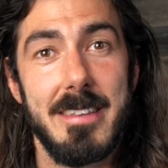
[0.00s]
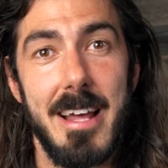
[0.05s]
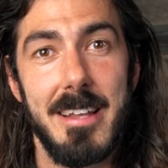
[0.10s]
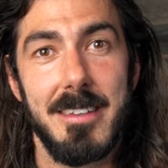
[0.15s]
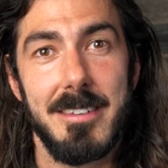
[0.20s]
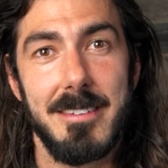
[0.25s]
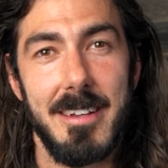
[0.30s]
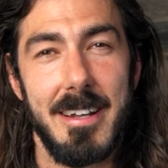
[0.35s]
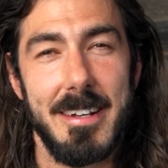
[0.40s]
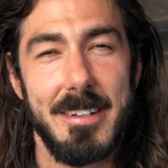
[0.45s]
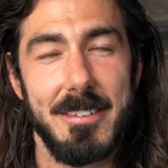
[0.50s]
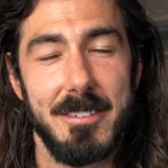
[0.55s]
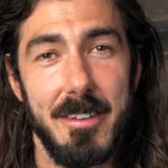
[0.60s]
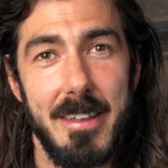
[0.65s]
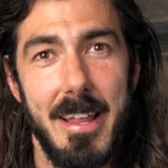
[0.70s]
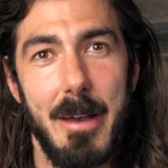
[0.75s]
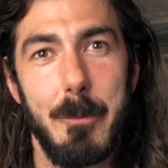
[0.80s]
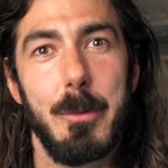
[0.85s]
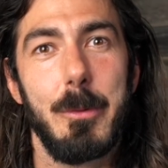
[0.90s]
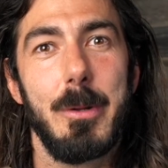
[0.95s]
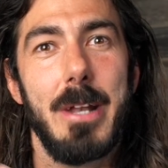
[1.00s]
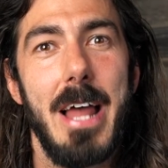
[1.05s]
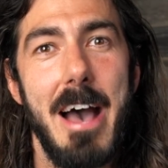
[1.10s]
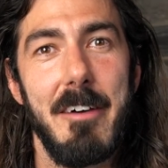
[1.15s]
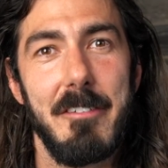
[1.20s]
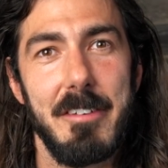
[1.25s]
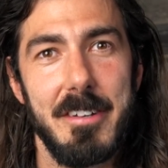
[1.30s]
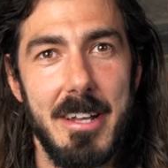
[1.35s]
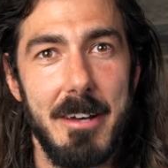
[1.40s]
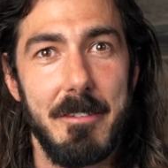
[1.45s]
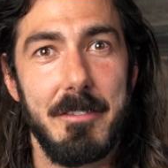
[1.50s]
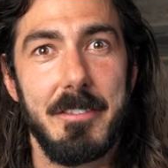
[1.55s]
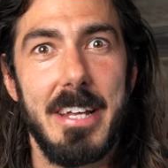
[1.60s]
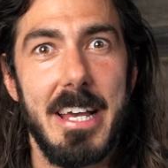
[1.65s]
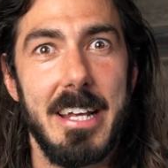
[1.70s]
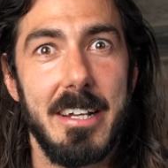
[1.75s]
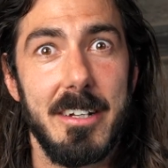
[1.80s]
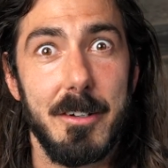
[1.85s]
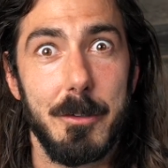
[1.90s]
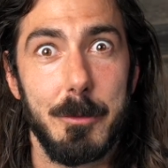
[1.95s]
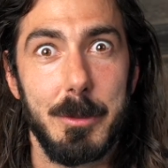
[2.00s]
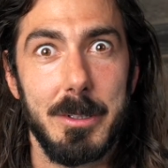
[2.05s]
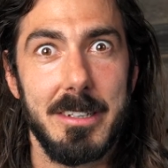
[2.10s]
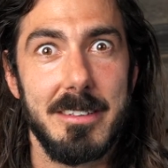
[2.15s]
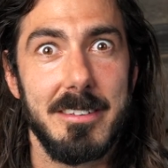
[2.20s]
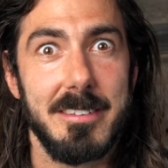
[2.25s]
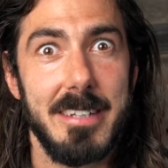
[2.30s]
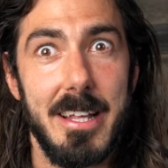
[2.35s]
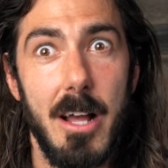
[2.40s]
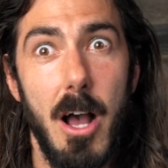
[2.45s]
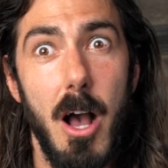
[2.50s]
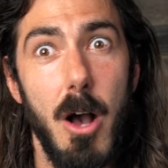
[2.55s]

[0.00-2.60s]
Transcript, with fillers: that study so that we would have enough data to really say,